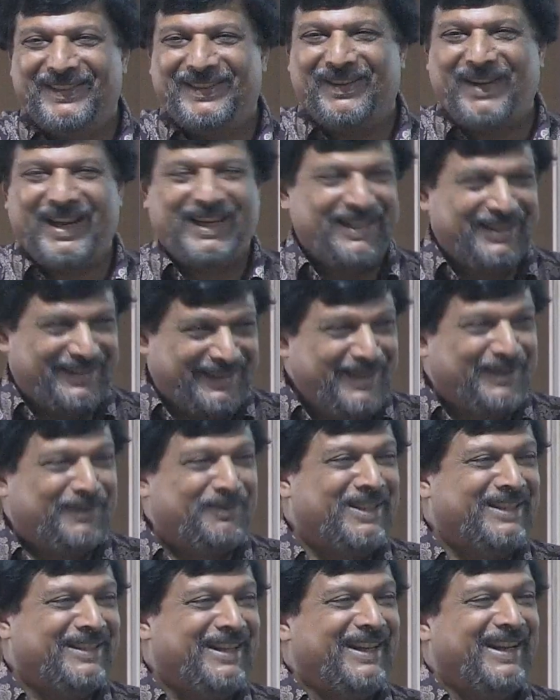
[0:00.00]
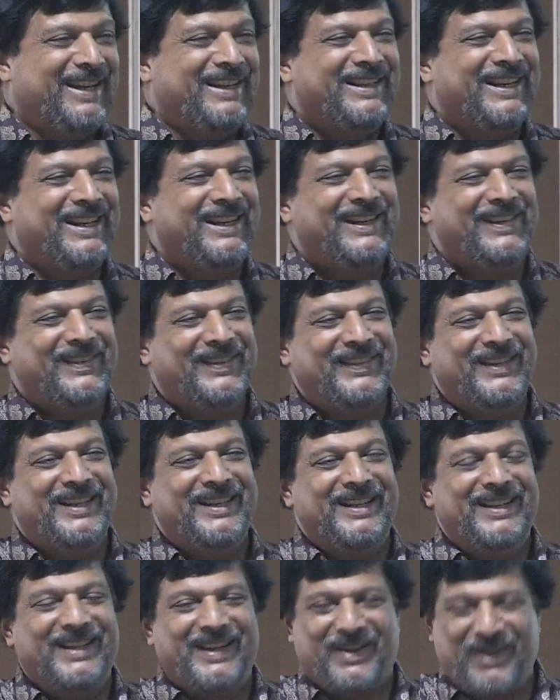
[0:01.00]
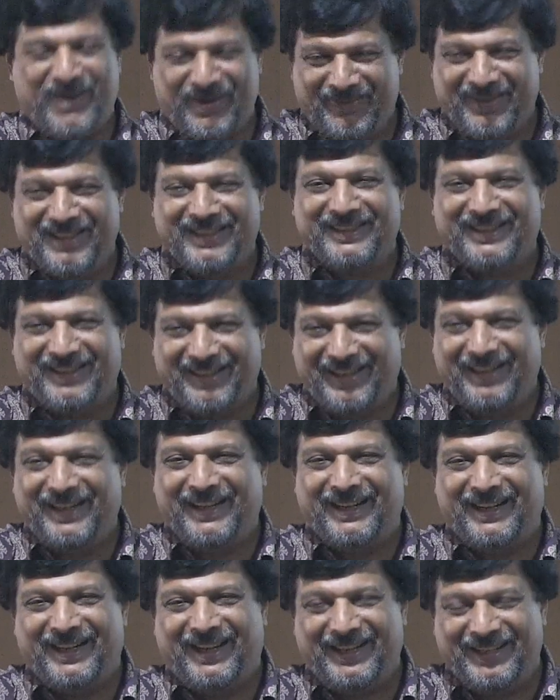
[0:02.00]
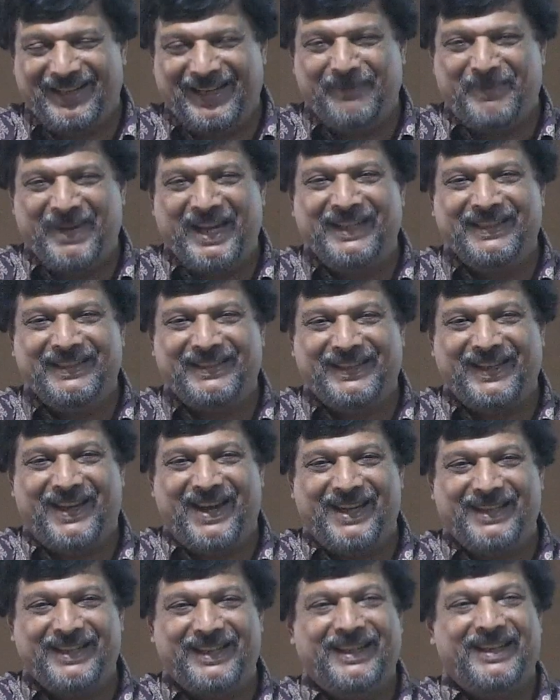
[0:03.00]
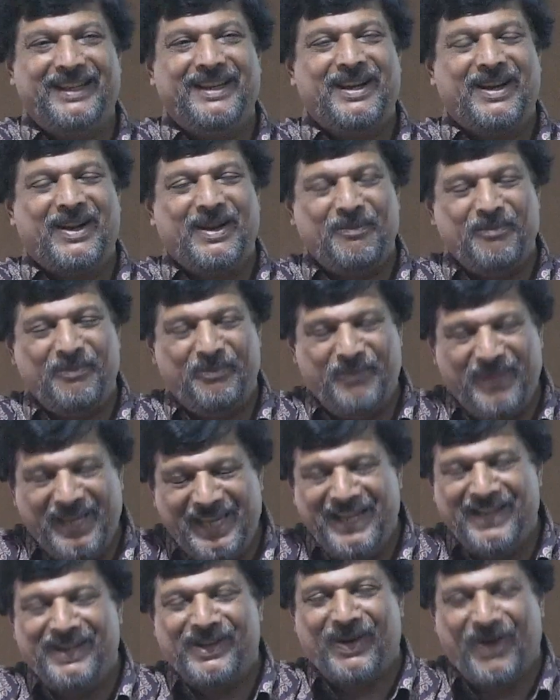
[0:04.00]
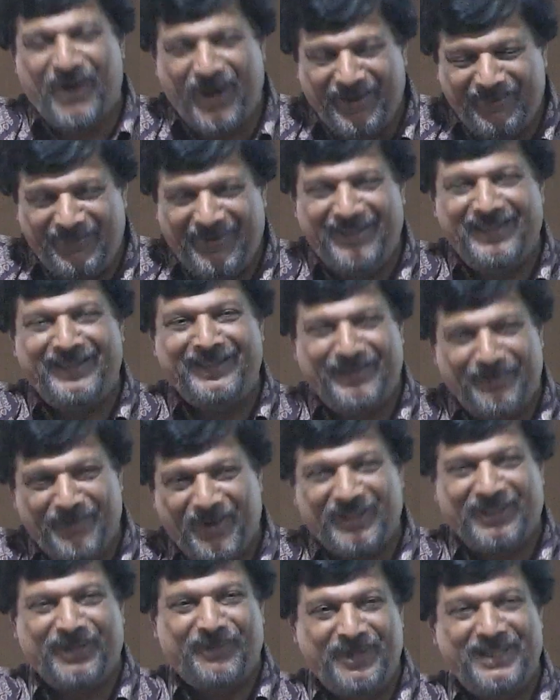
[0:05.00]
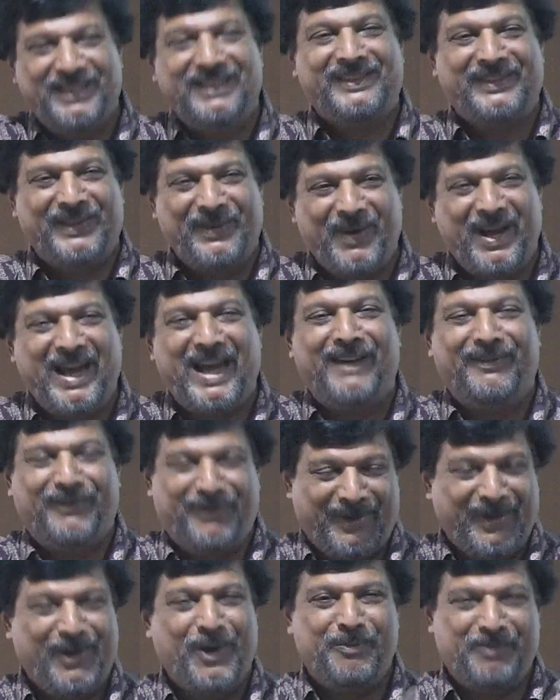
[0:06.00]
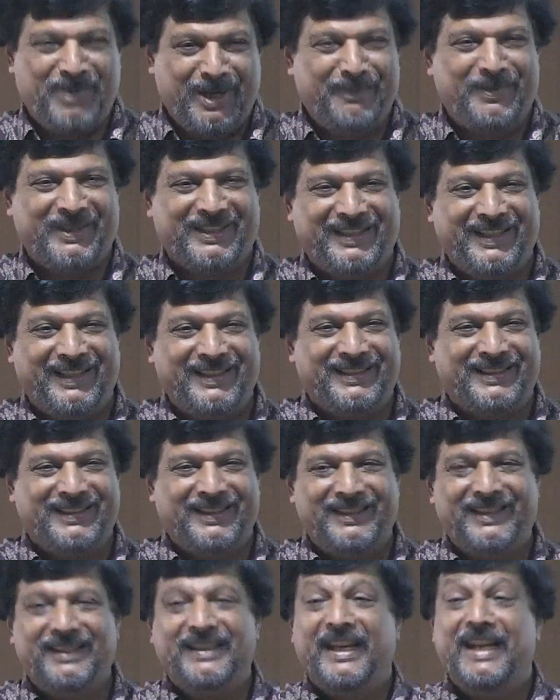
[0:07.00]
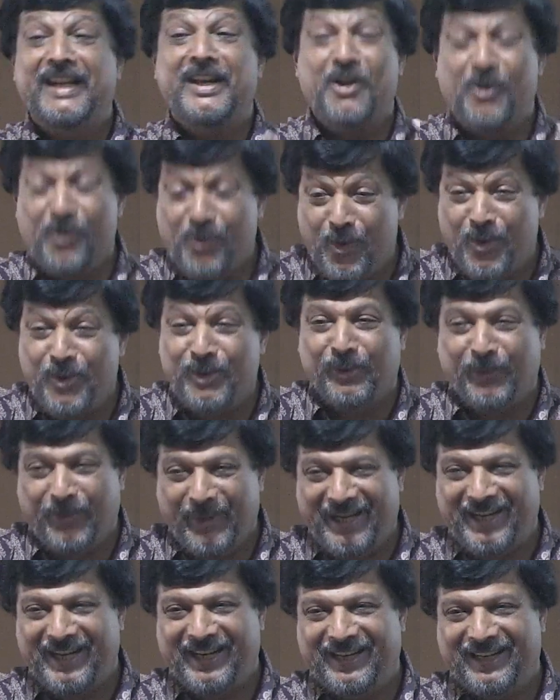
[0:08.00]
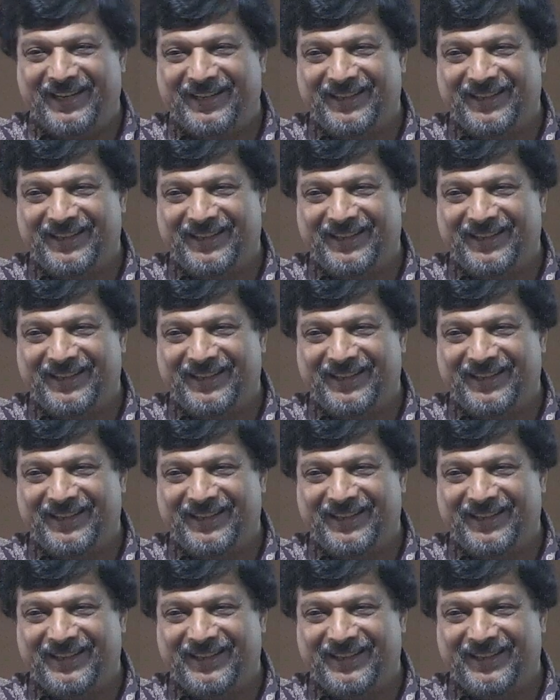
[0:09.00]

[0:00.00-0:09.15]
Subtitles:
So at least this much I can tell you, confidence depends on being confident about the words you have for your purposes in your own way,